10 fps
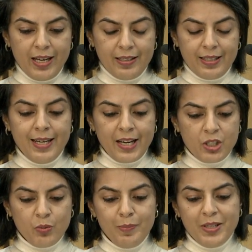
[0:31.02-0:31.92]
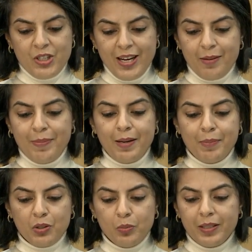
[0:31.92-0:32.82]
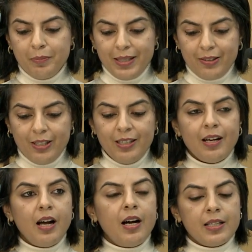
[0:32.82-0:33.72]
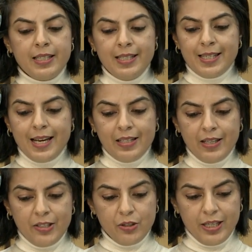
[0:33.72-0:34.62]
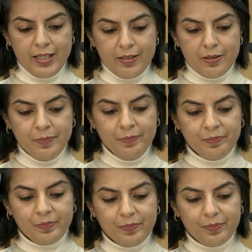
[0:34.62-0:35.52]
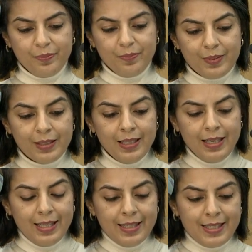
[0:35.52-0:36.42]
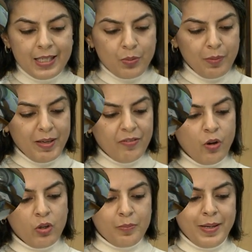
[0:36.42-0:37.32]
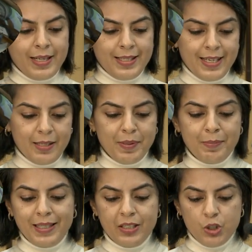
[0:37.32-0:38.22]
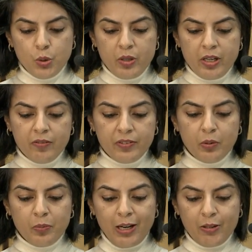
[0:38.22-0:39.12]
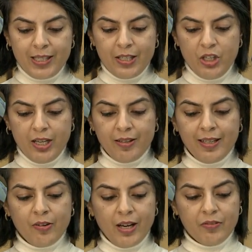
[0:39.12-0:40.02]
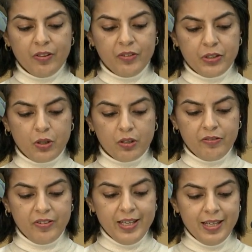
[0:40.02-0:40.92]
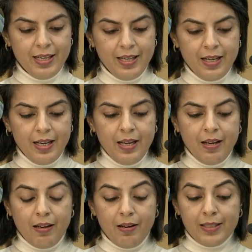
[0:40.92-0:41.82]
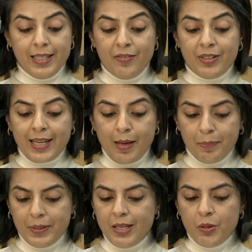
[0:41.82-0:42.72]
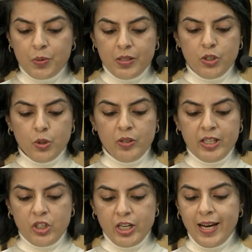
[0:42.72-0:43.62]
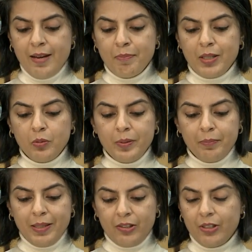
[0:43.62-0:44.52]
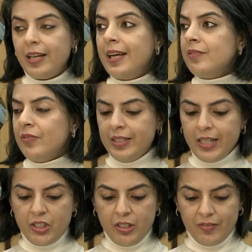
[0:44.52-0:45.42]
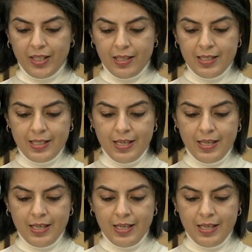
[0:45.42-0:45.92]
The lecture will be chaired by Madhuban Mitra, artist and educator. This will be followed by a statement by the jury of the Umrao Singh Sher-Gil Grant for Photography, David Campany, who is the jury chair, Madhuban Mitra, and Vidya Shivdas.